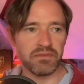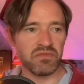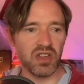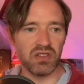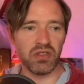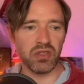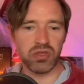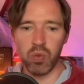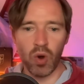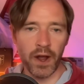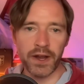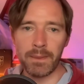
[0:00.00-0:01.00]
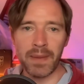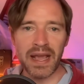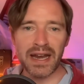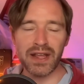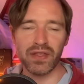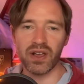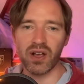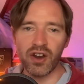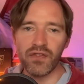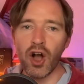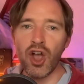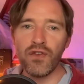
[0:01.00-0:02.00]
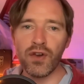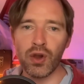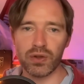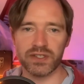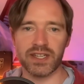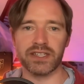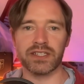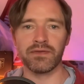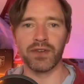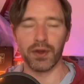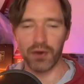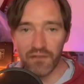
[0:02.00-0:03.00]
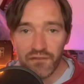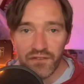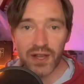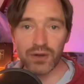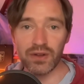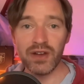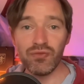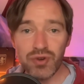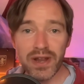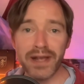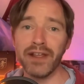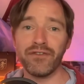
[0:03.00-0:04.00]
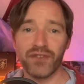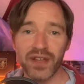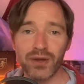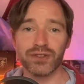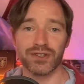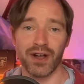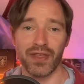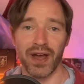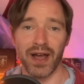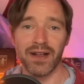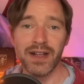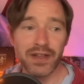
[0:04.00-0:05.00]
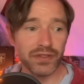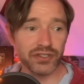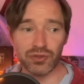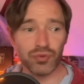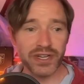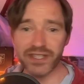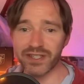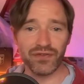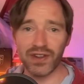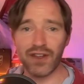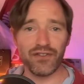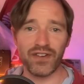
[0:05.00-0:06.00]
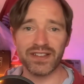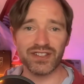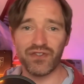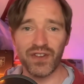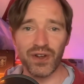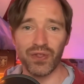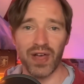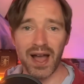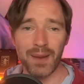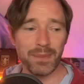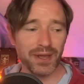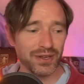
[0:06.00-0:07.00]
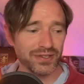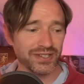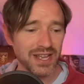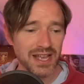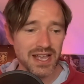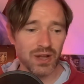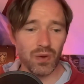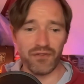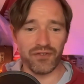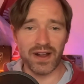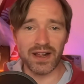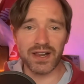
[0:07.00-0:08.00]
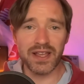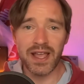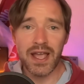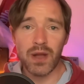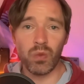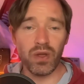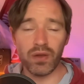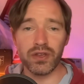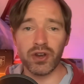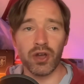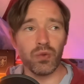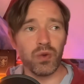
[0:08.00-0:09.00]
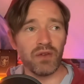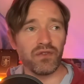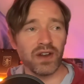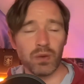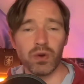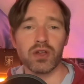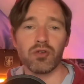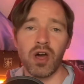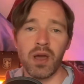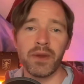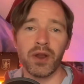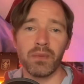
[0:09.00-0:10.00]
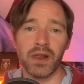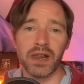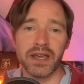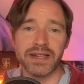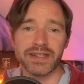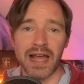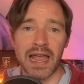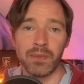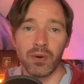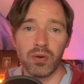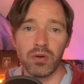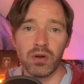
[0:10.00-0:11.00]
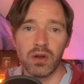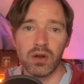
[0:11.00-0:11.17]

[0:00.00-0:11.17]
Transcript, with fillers: the wider media that kind of overlooks Aston Villa. It really feels like that. There's a reason Villa fans feel that, because quite frankly, when Villa were climbing up the league table,